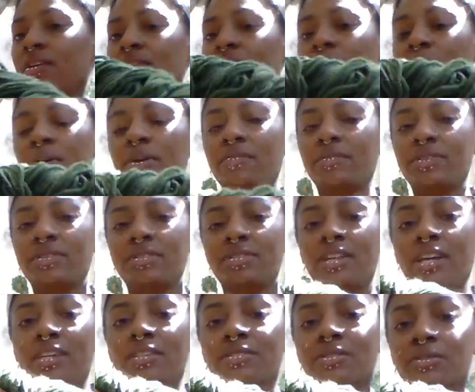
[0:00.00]
We have this
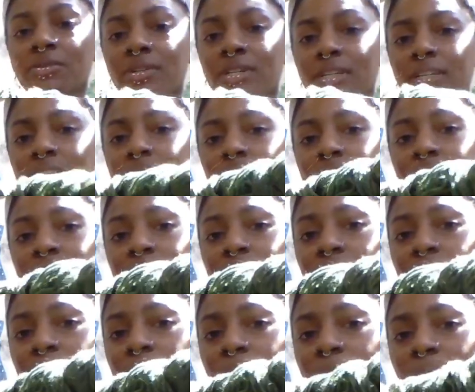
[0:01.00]
nice green. This
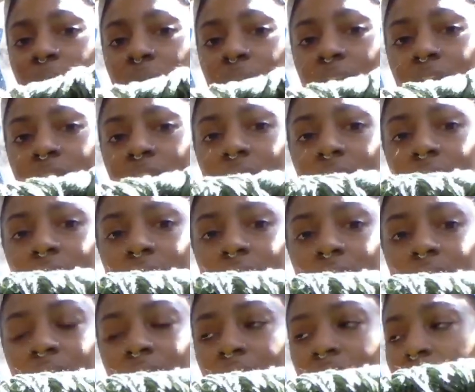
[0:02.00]
is really pretty.
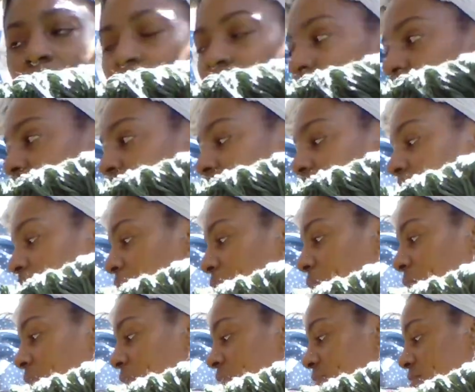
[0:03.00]
I needed more
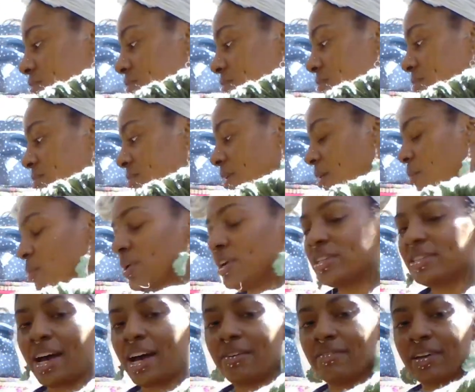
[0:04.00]
greens too. I wanted
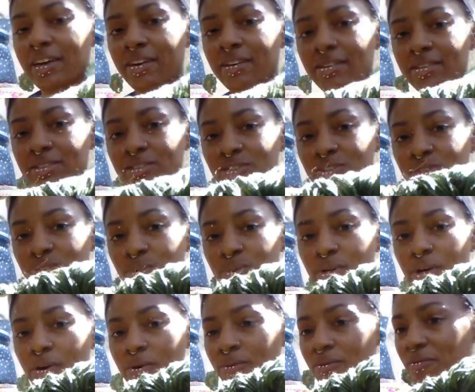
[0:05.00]
to have like a
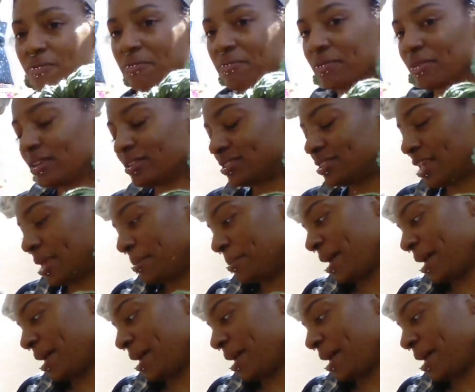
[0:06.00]
pseudo St.